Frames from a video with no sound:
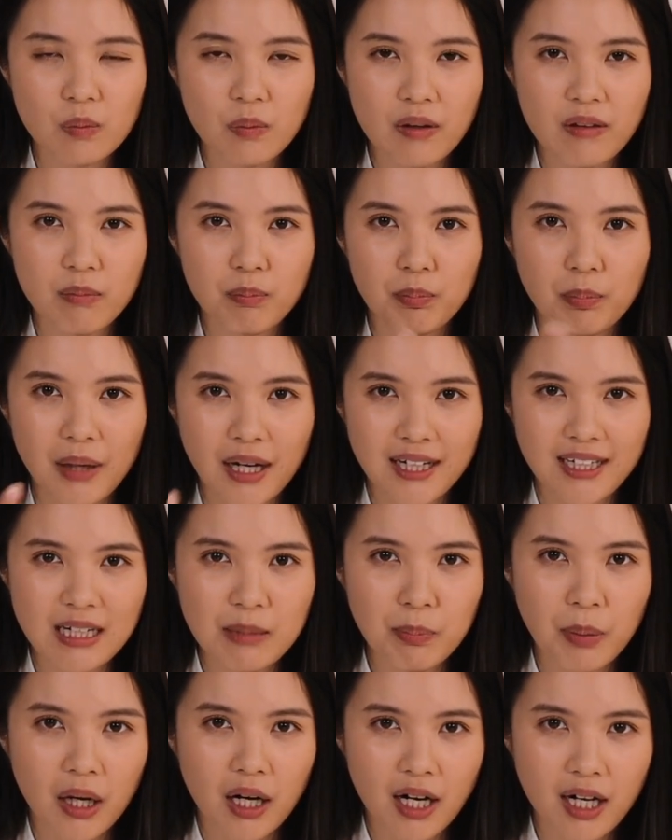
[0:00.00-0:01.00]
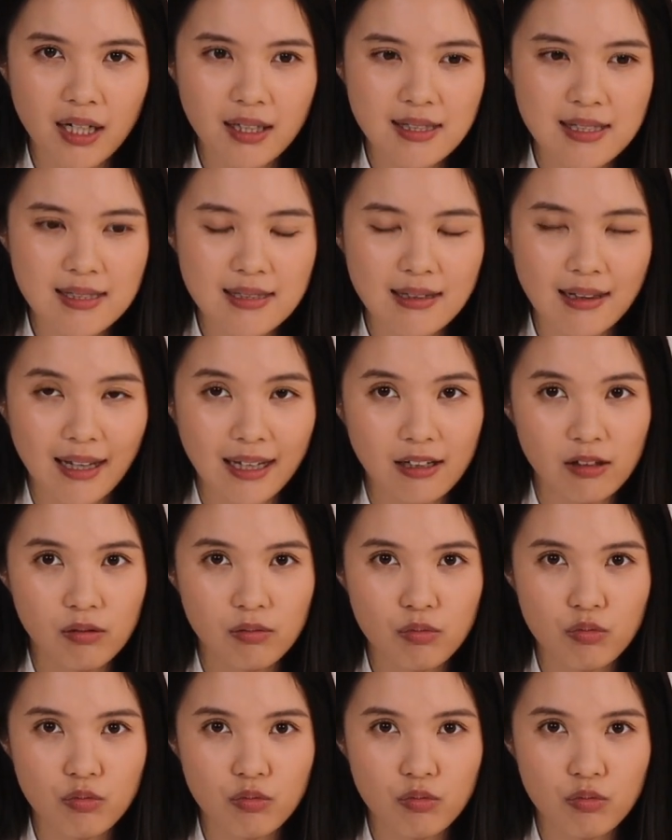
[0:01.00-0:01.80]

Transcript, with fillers: with body parts, like